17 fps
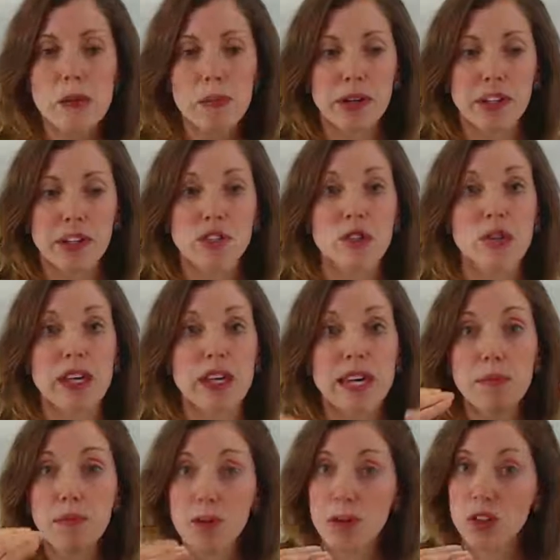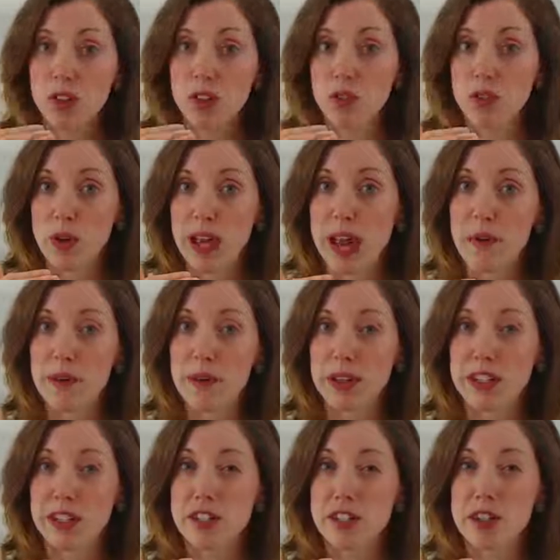But if you keep your
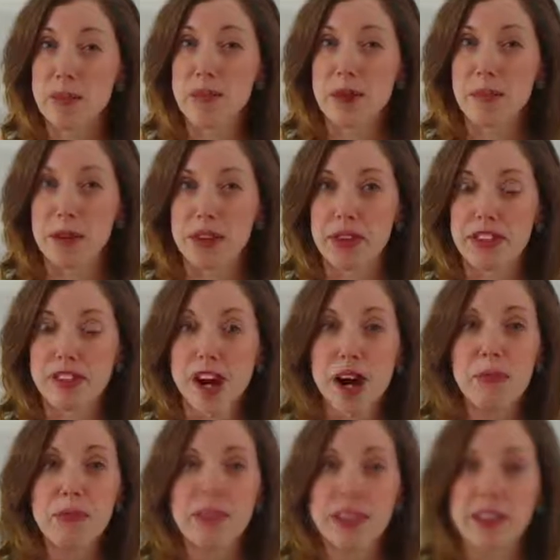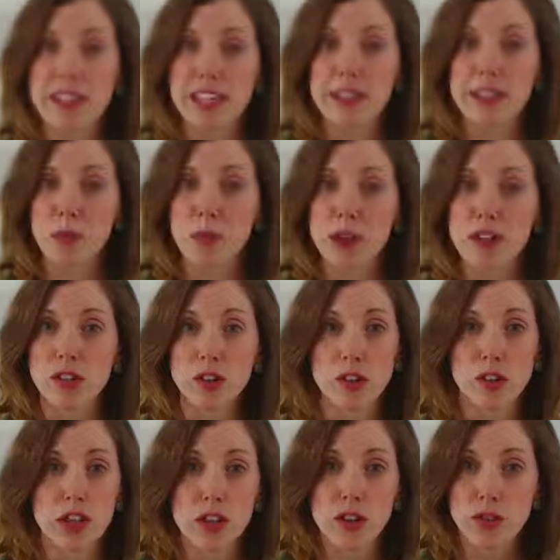vocabulary terms up at the top, then later when you're
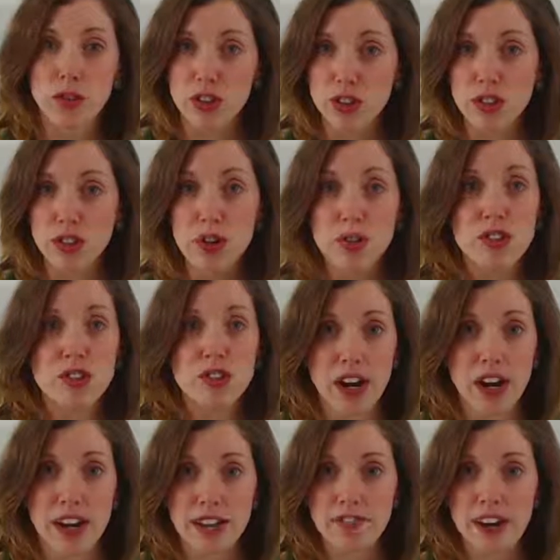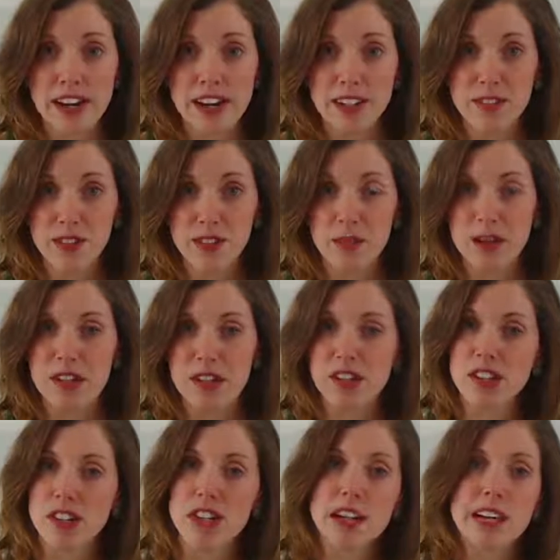looking through your notes and trying to find
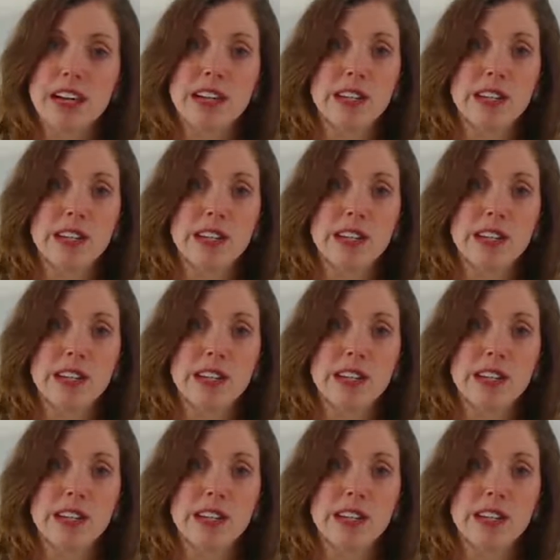information,